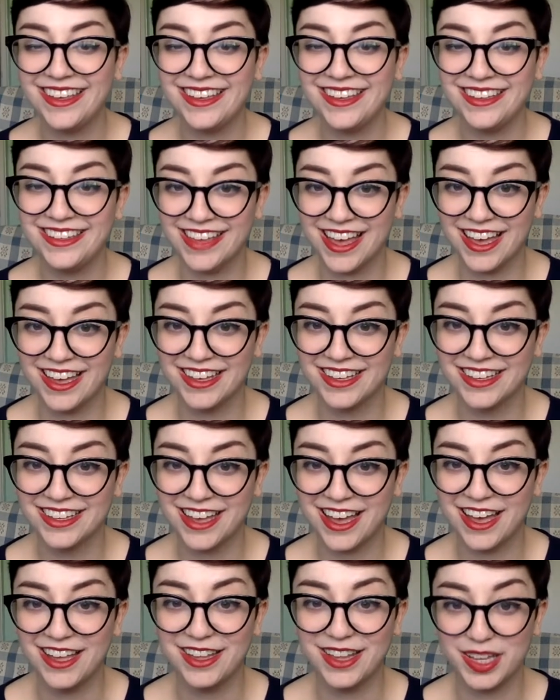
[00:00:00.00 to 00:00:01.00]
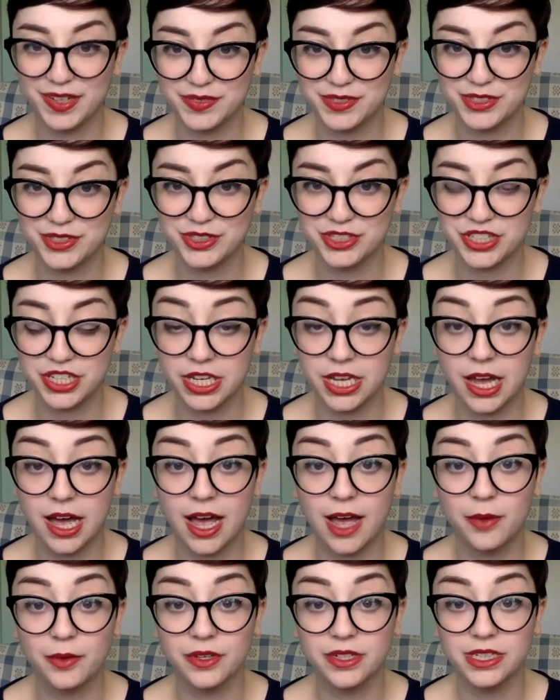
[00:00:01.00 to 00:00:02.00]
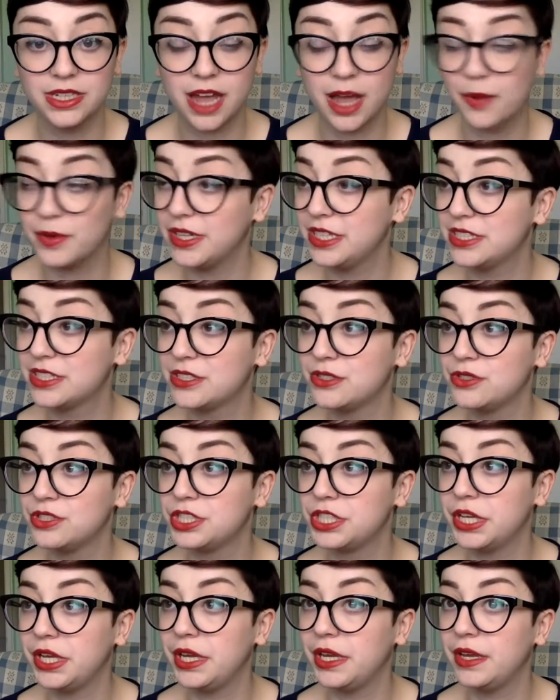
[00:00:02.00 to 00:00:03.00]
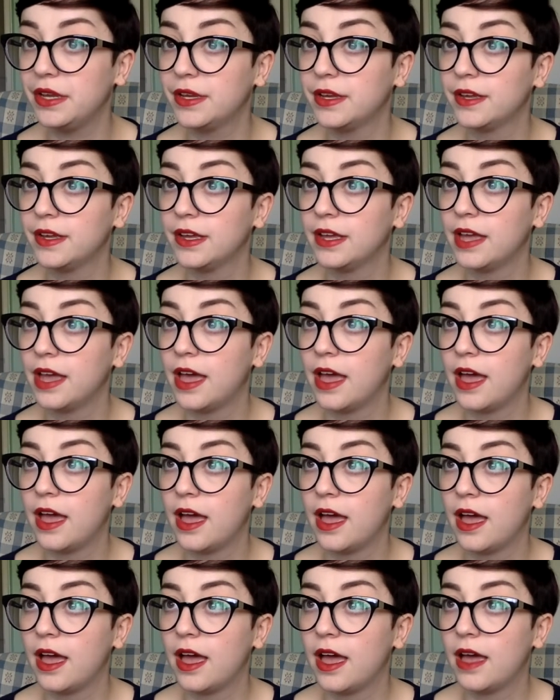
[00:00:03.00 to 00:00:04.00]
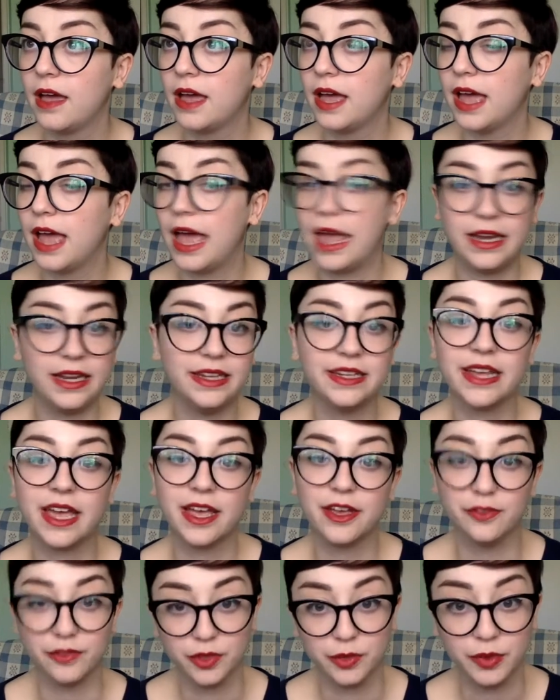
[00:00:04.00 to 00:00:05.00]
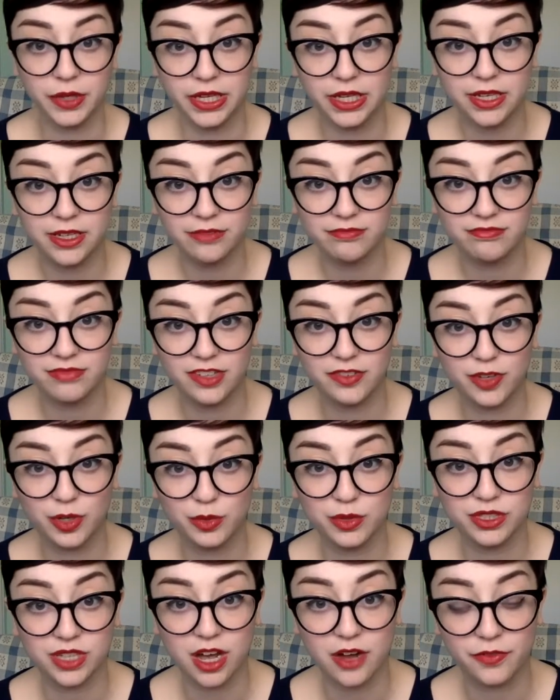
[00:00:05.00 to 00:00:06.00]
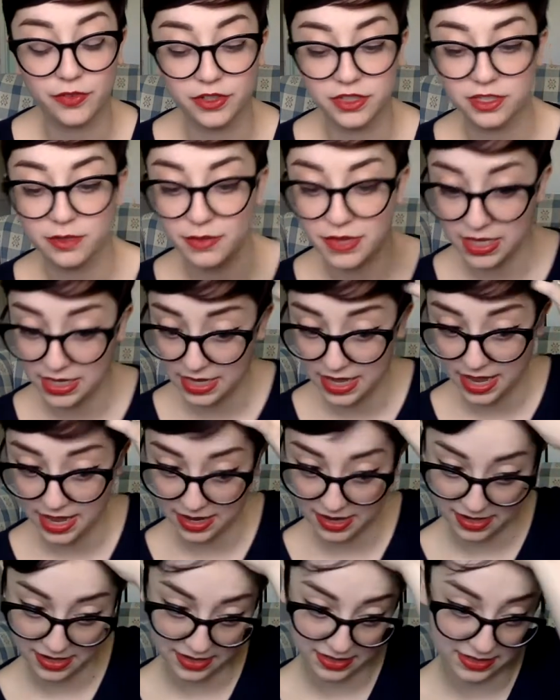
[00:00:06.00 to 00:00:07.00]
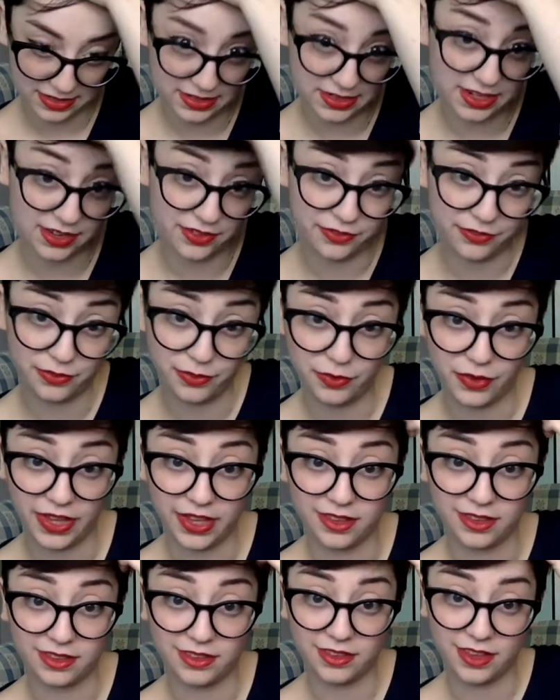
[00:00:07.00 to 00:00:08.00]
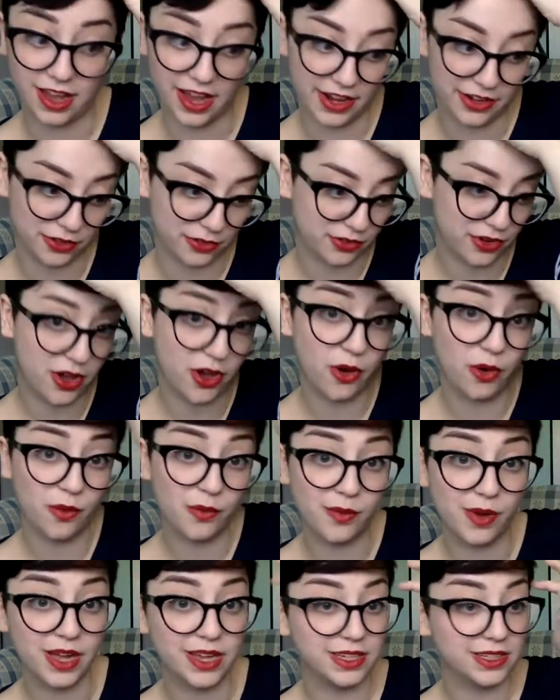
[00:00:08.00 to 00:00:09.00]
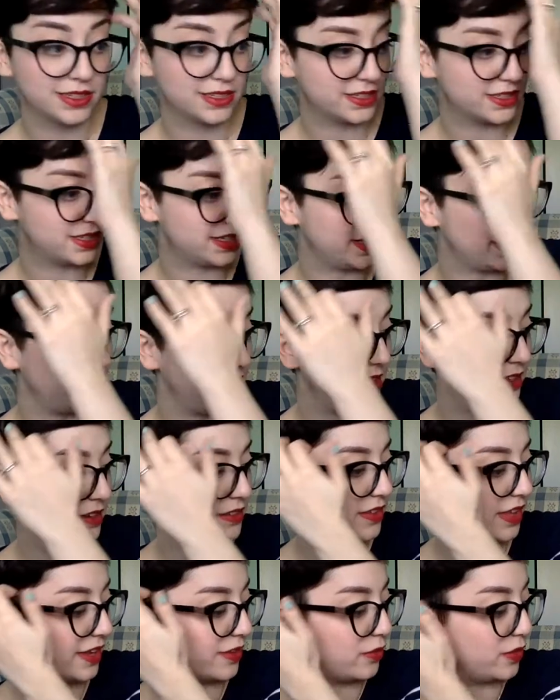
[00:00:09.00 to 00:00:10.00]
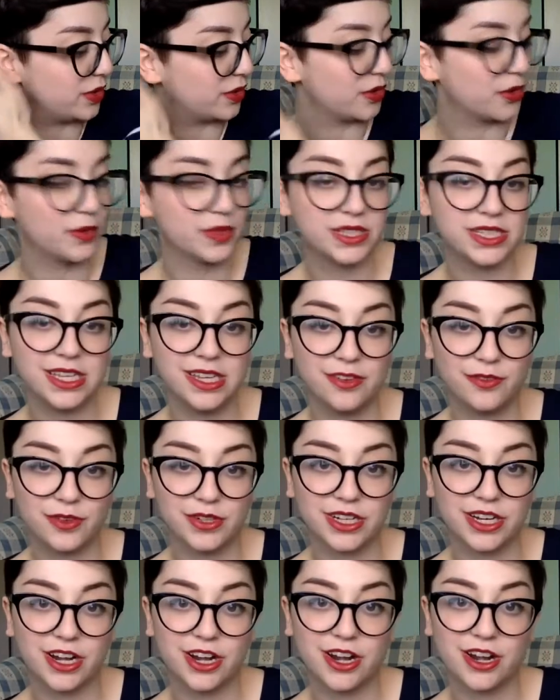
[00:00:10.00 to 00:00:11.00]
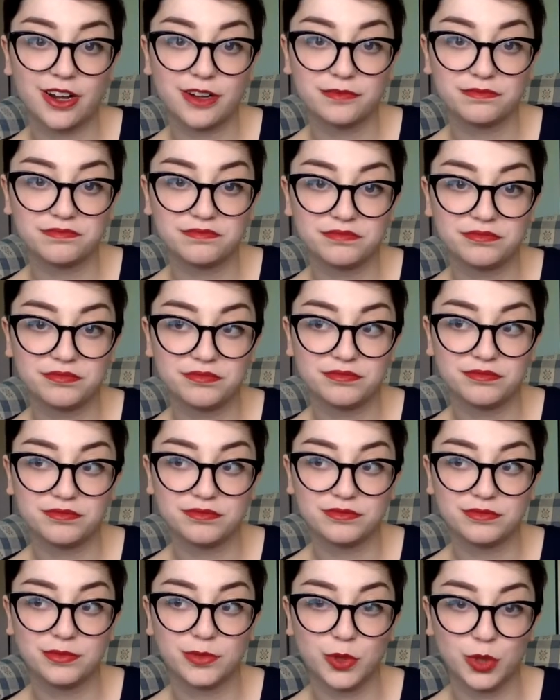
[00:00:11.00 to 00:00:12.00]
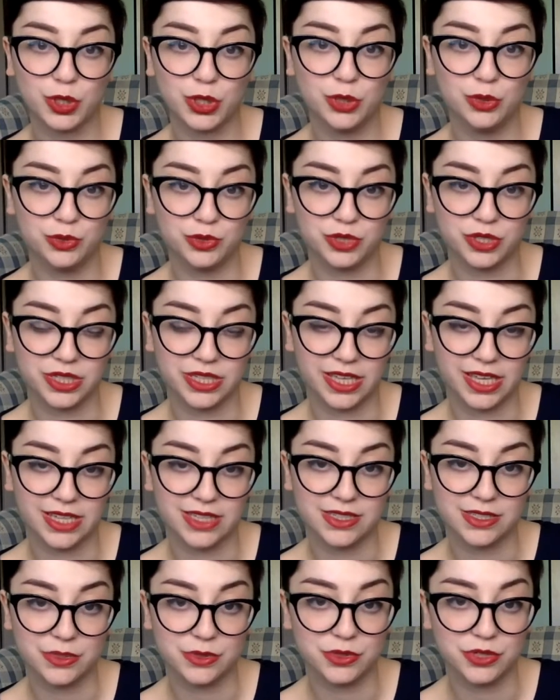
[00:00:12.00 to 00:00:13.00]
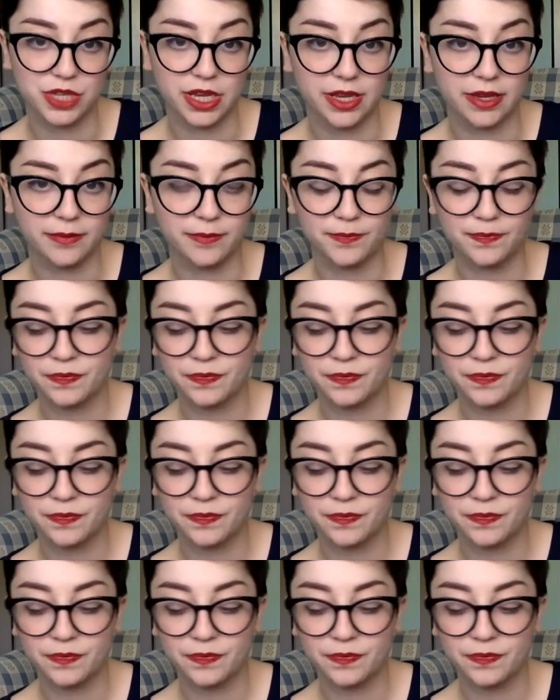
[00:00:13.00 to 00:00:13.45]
Yeah, I love sushi. I would eat sushi any day of the week if it was offered to me, and if I don't know what to eat, we don't know what to eat for dinner, we'll usually get sushi.